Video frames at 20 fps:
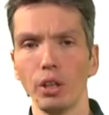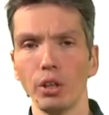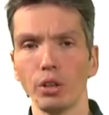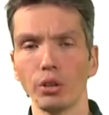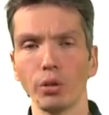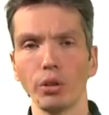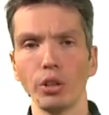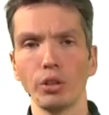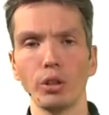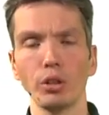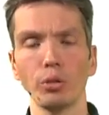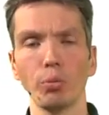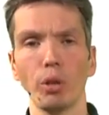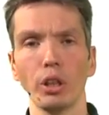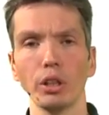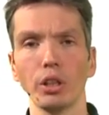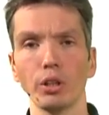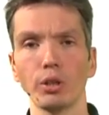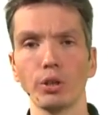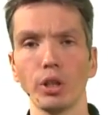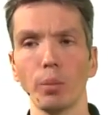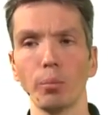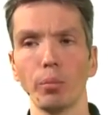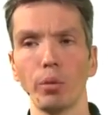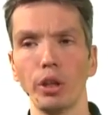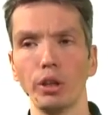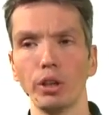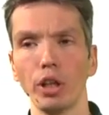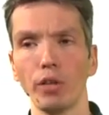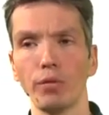So this is what a
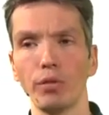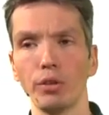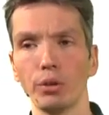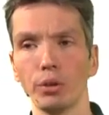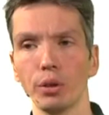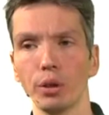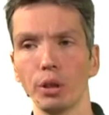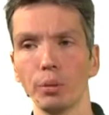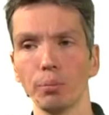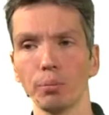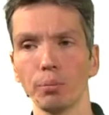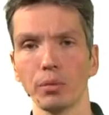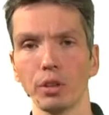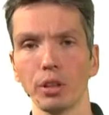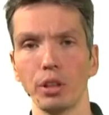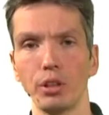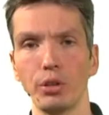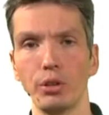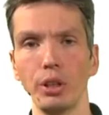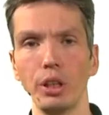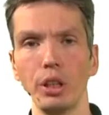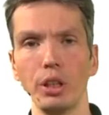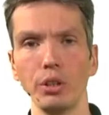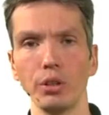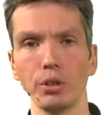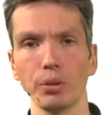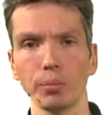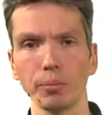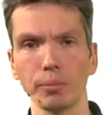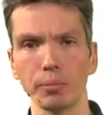submarine officer
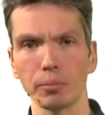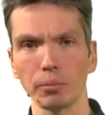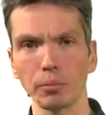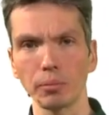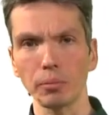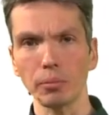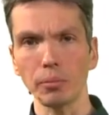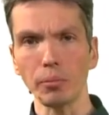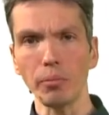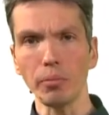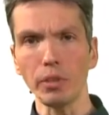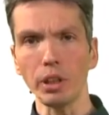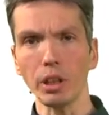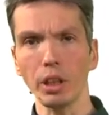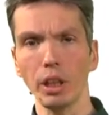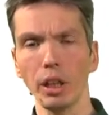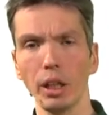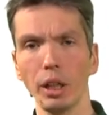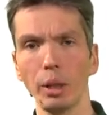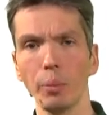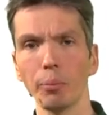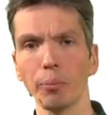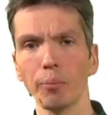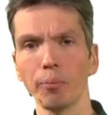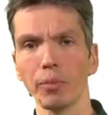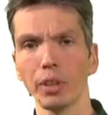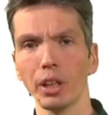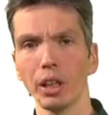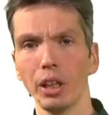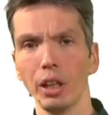sees.
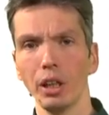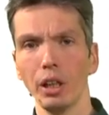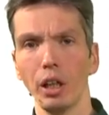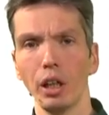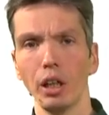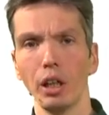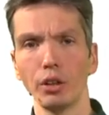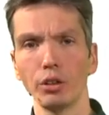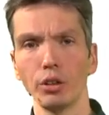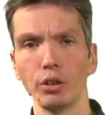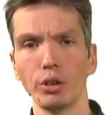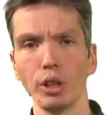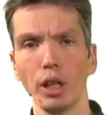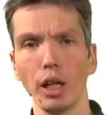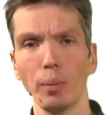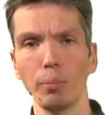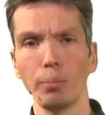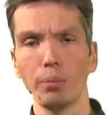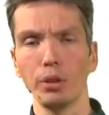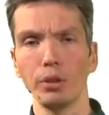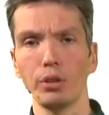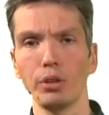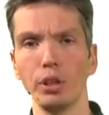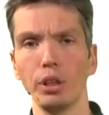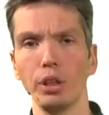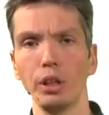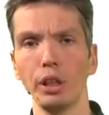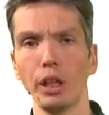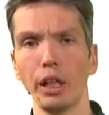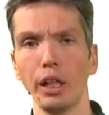On the top, you
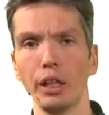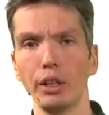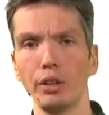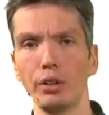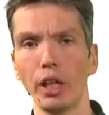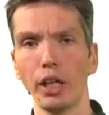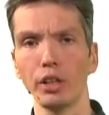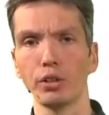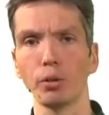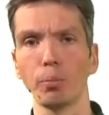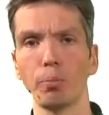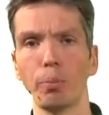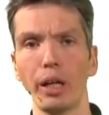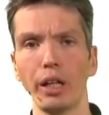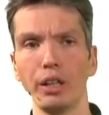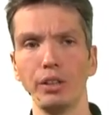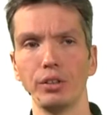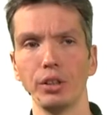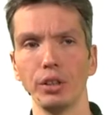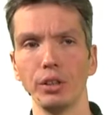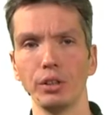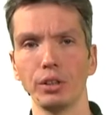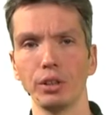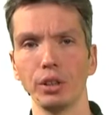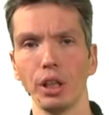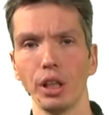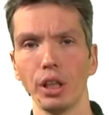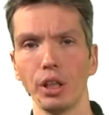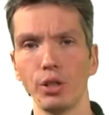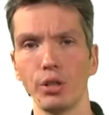see a dazzle-painted
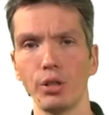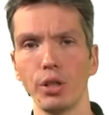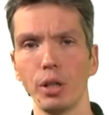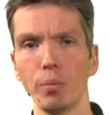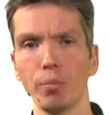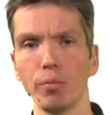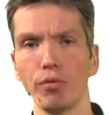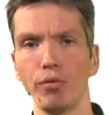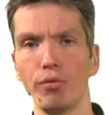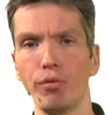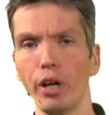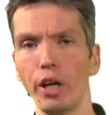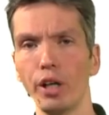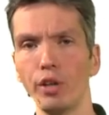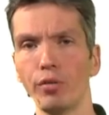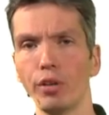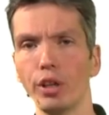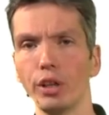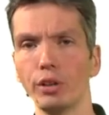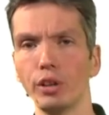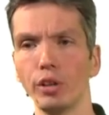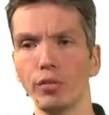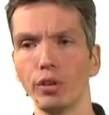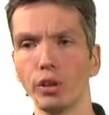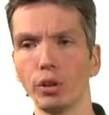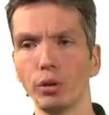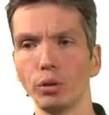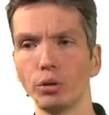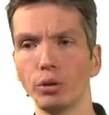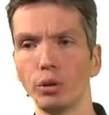ship, very, very
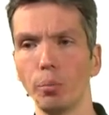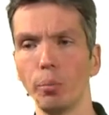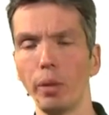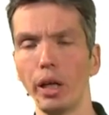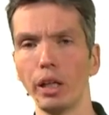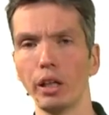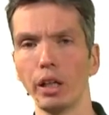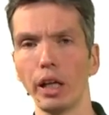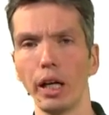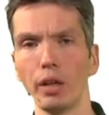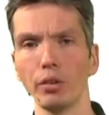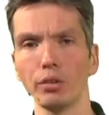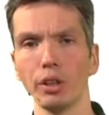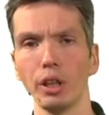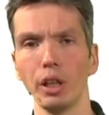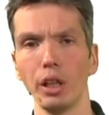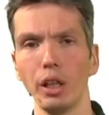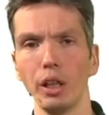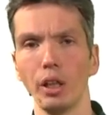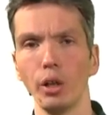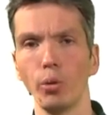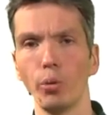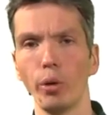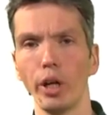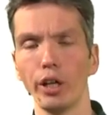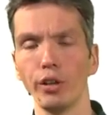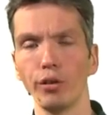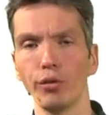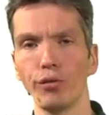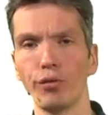difficult to make out
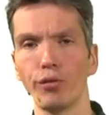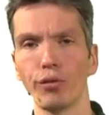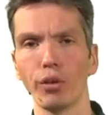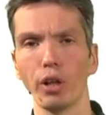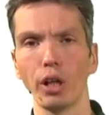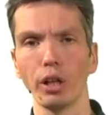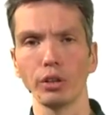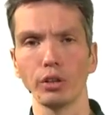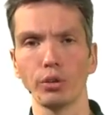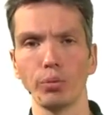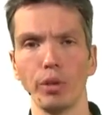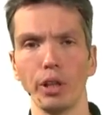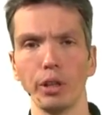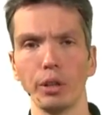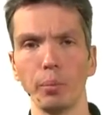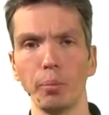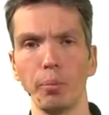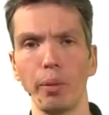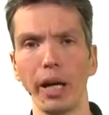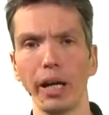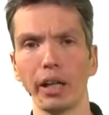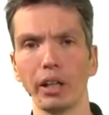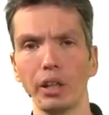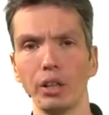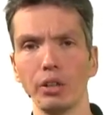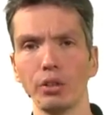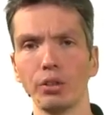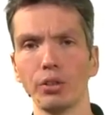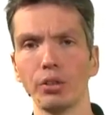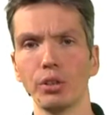where the front, where the back
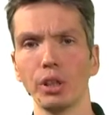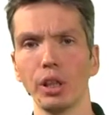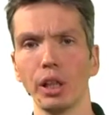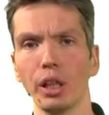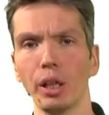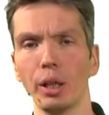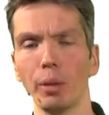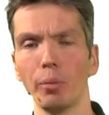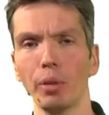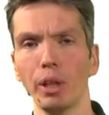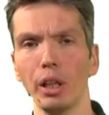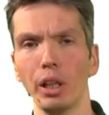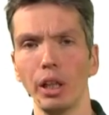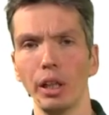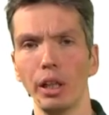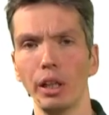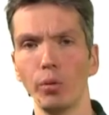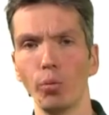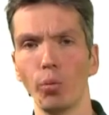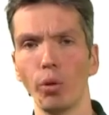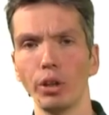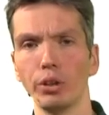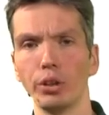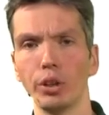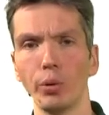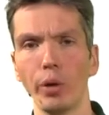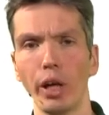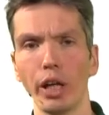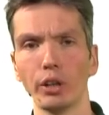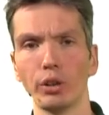is, in what
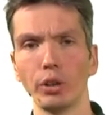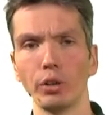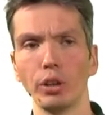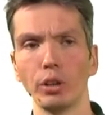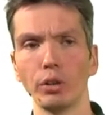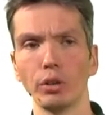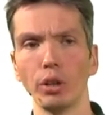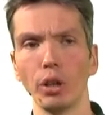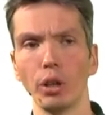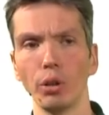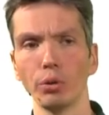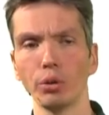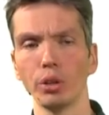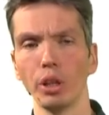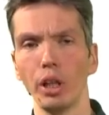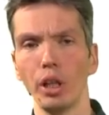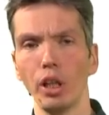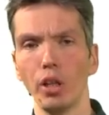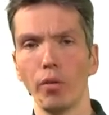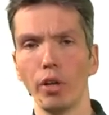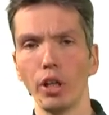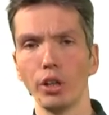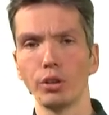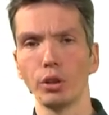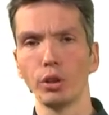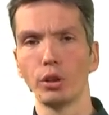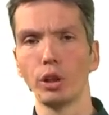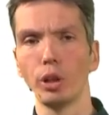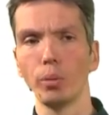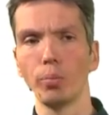direction it goes, whereas
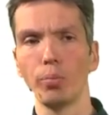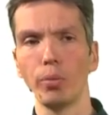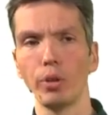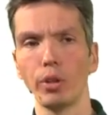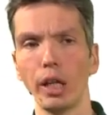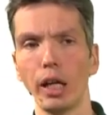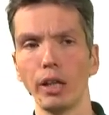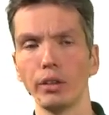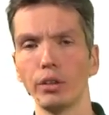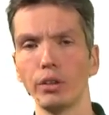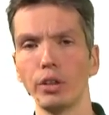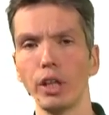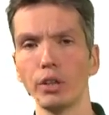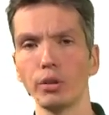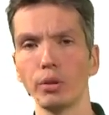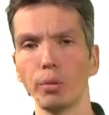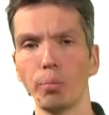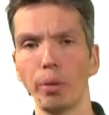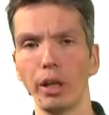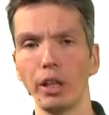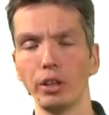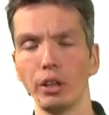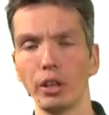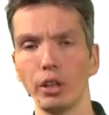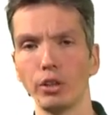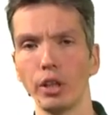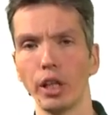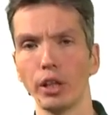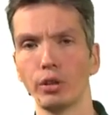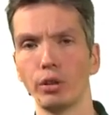a ship without dazzle painting
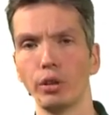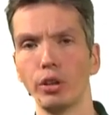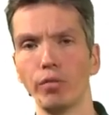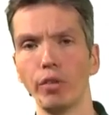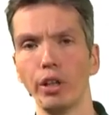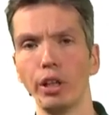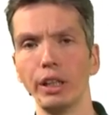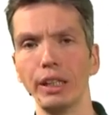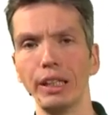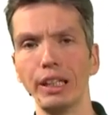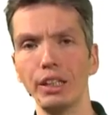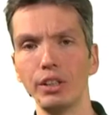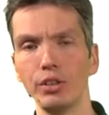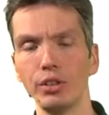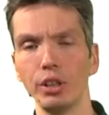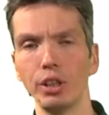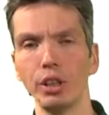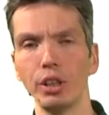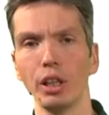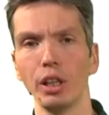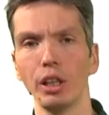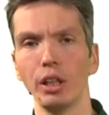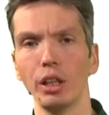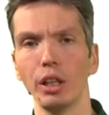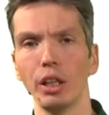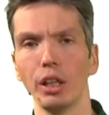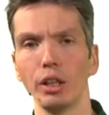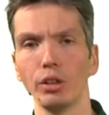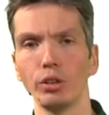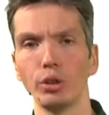is actually very easy
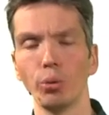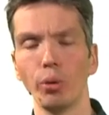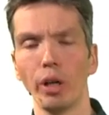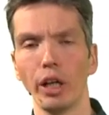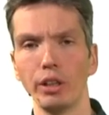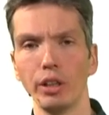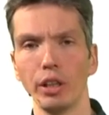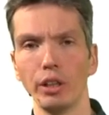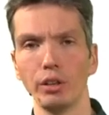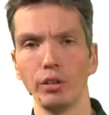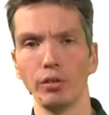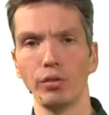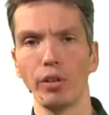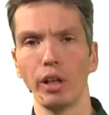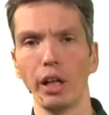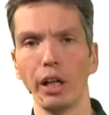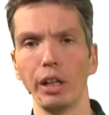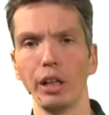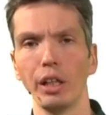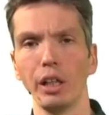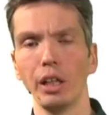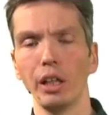to identify.